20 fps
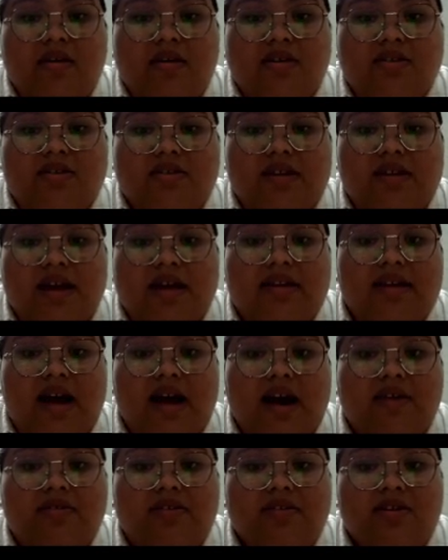So that the
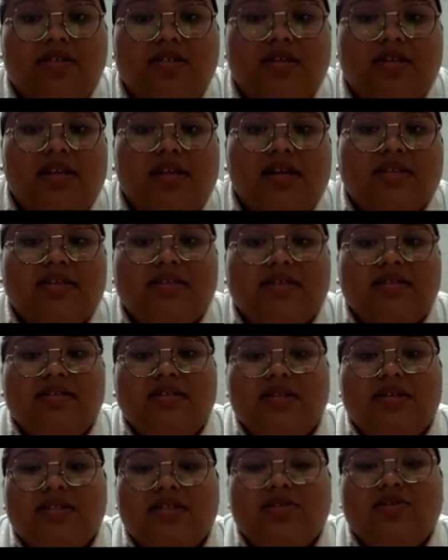author selected
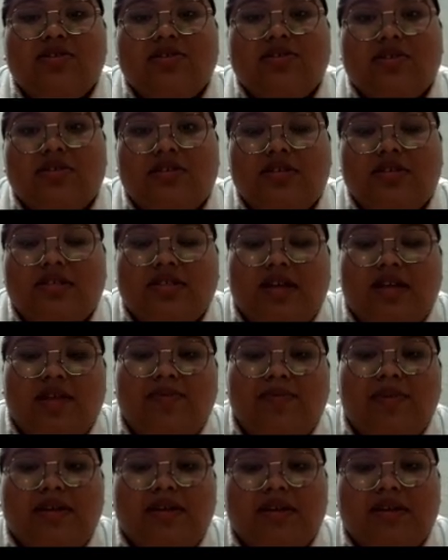this research
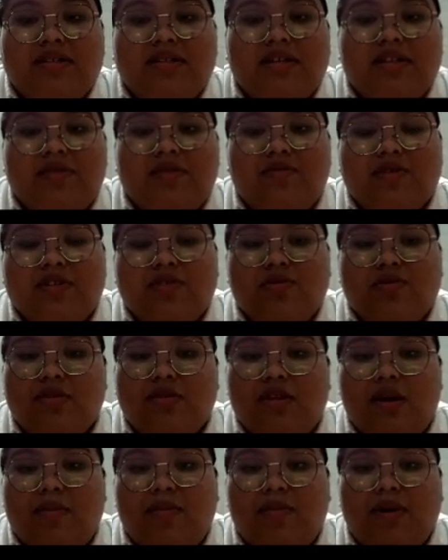design because it was
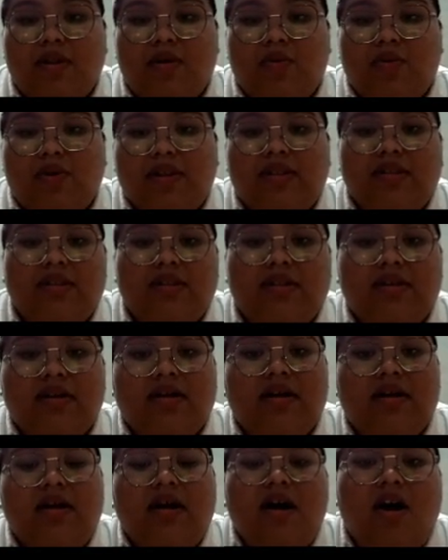suitable with
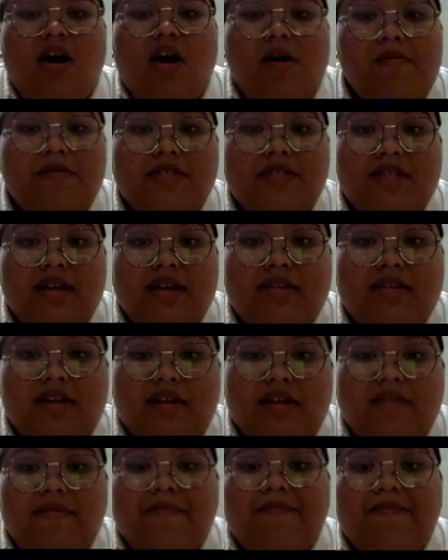the
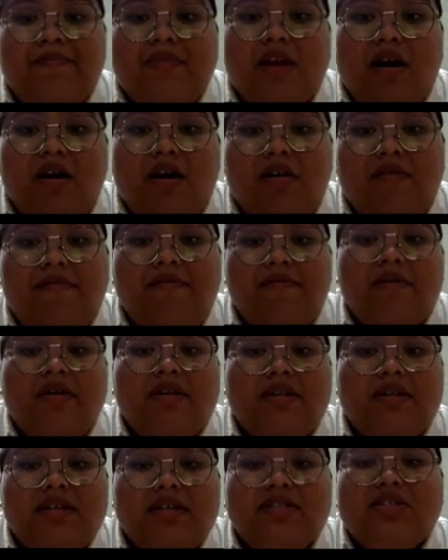objective of
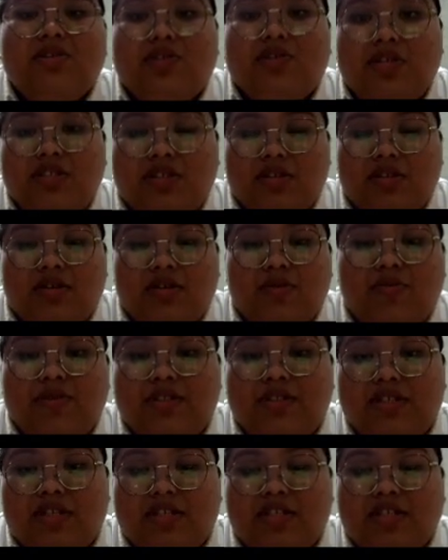this research,
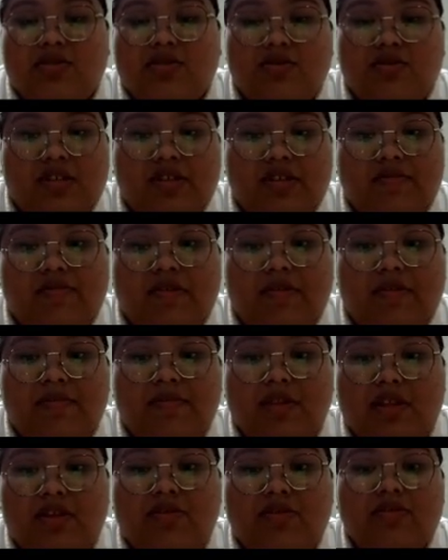which is to develop
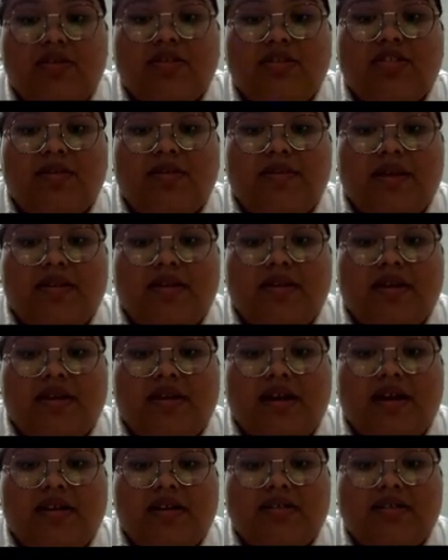new teaching
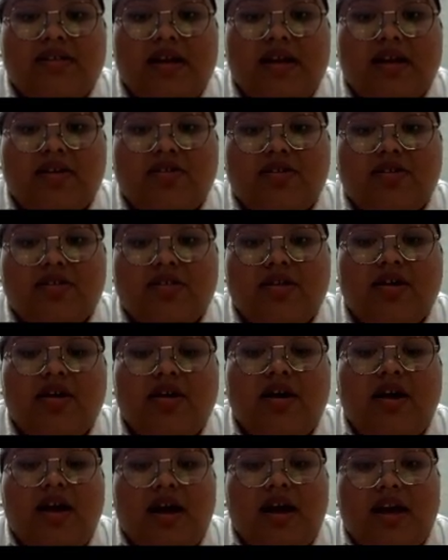materials that could
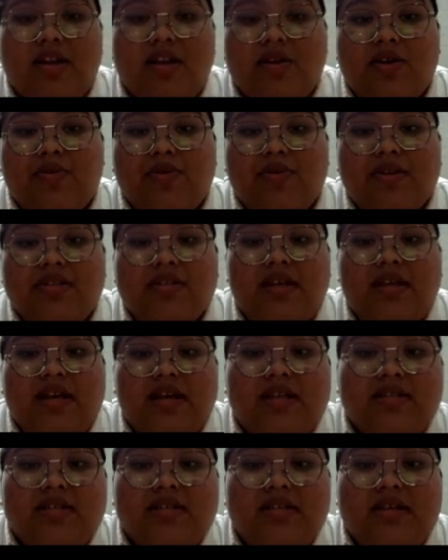encourage
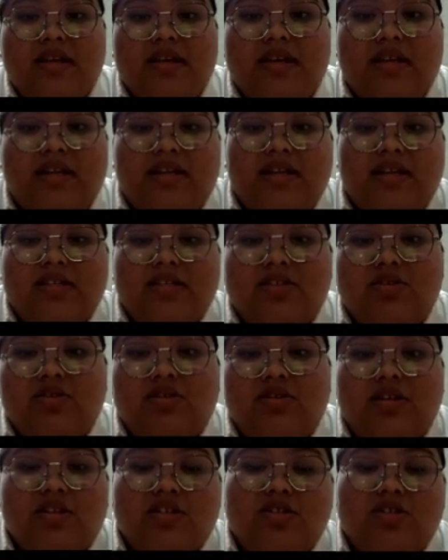its ED
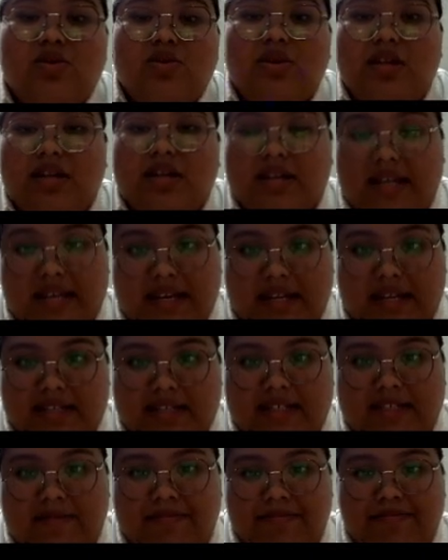students to learn
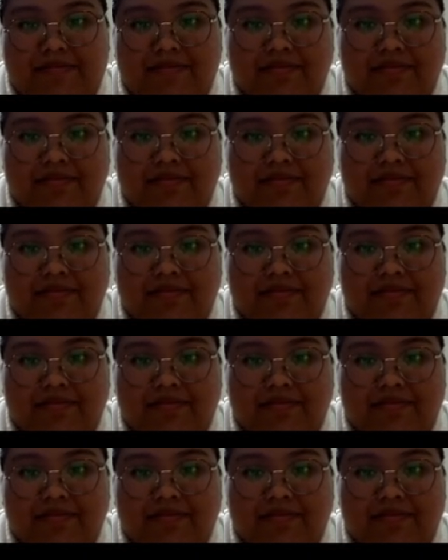English.